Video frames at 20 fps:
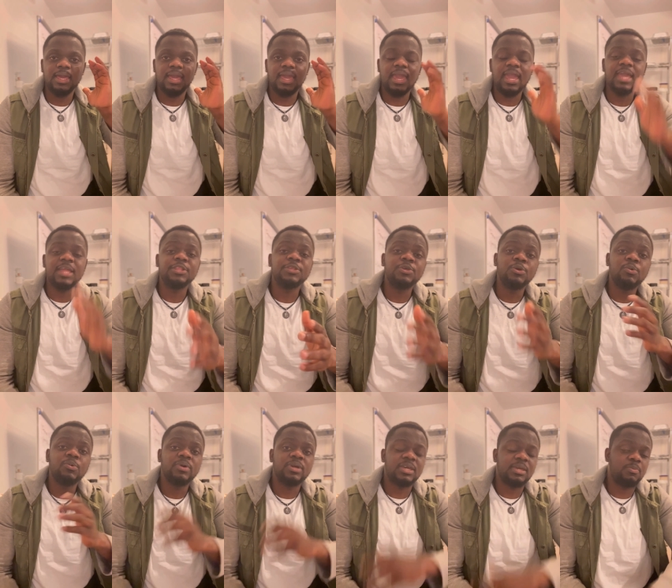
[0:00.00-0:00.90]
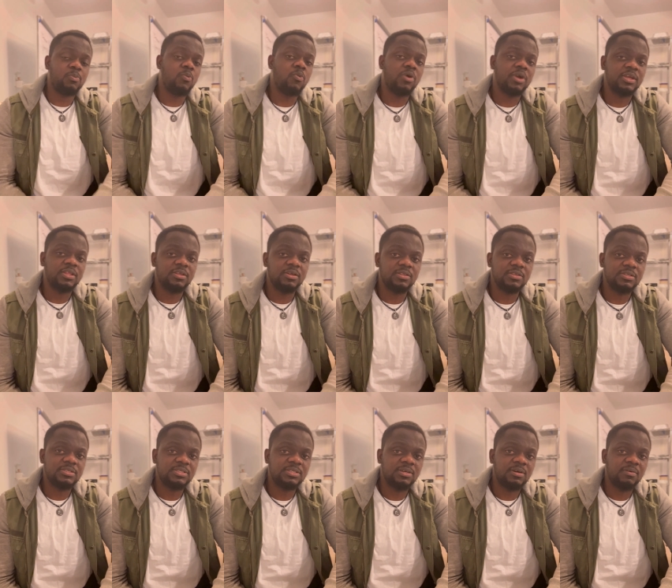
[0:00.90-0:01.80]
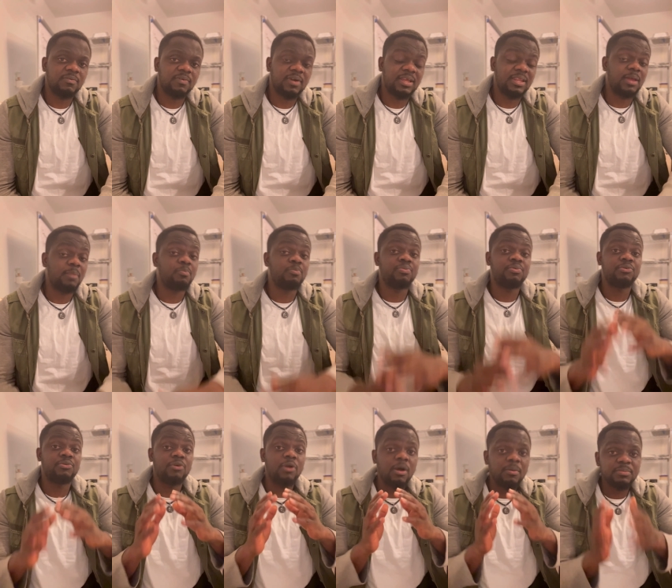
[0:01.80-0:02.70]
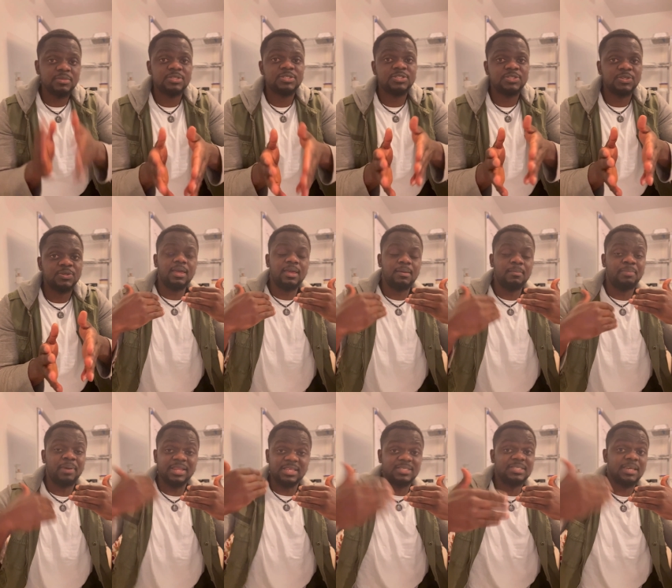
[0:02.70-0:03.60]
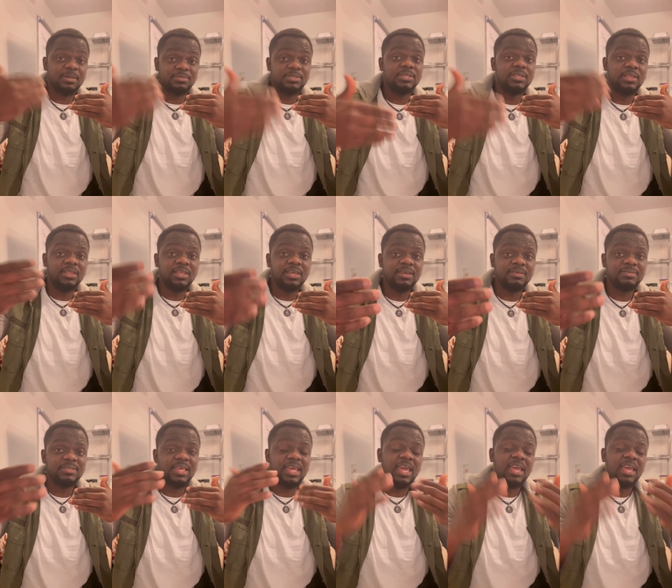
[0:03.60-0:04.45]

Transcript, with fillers: and you will keep working on yourself and i promise you by the time she leaves